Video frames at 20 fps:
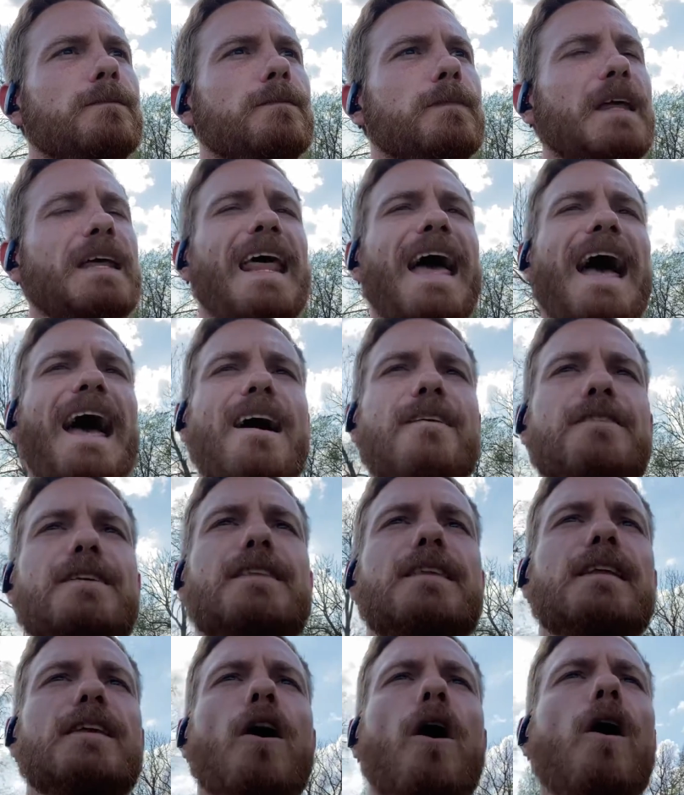and
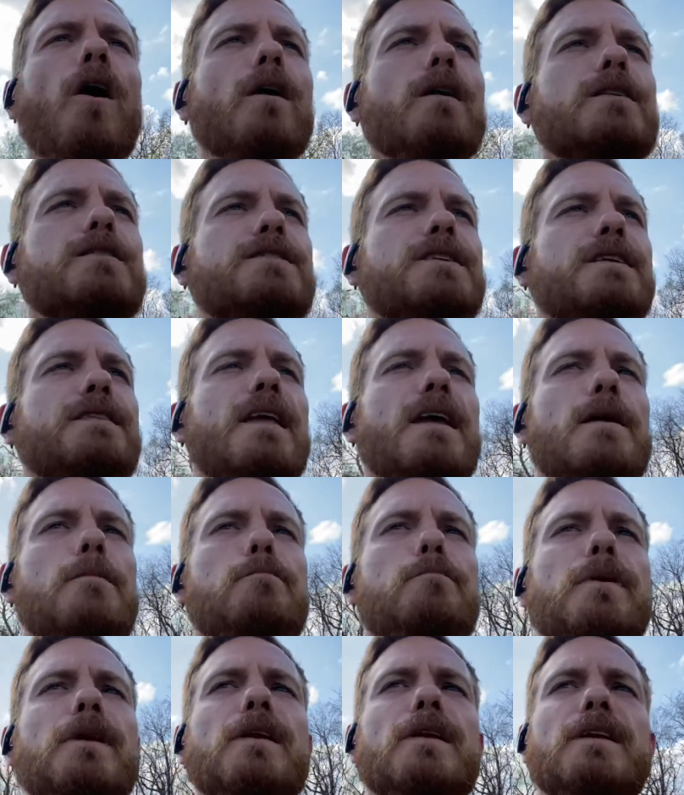having and harnessing that
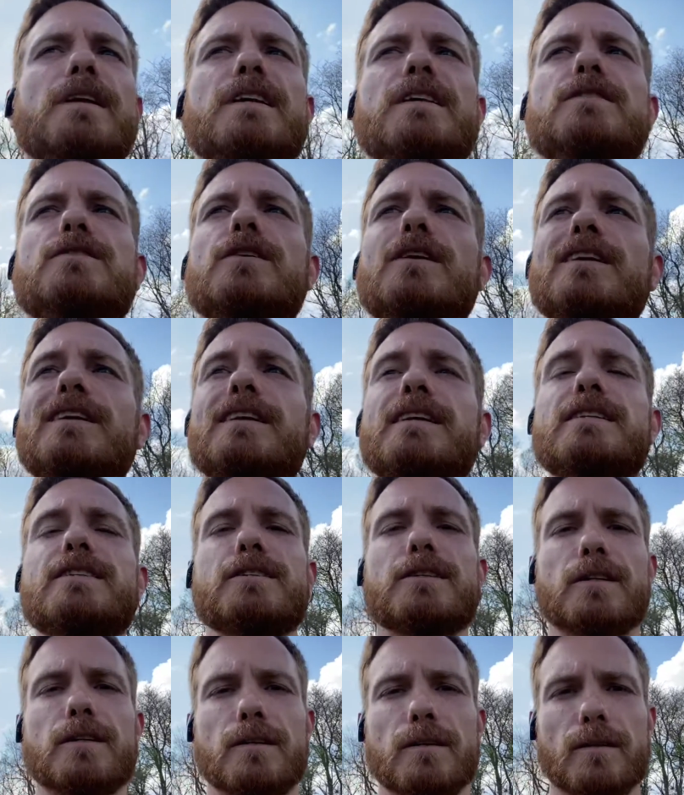ability to
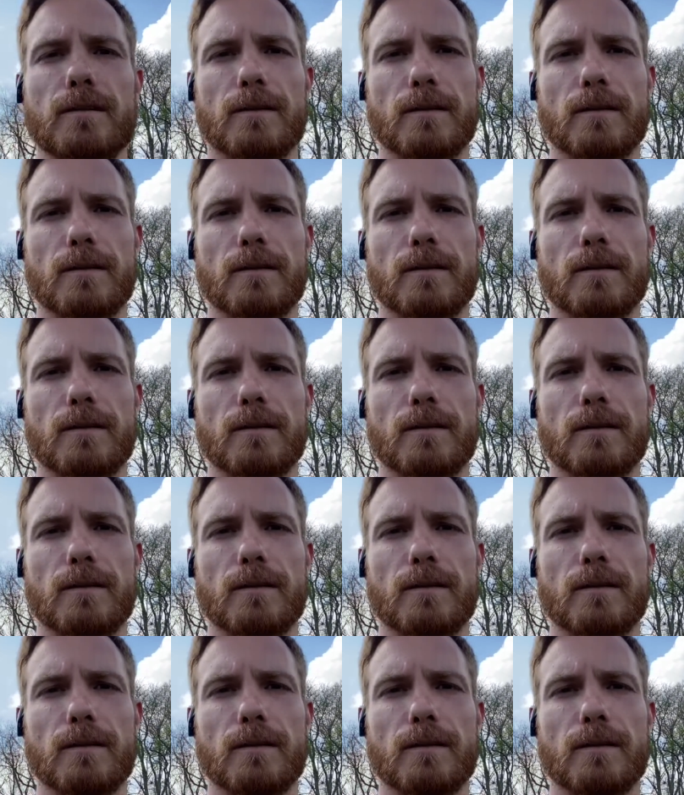listen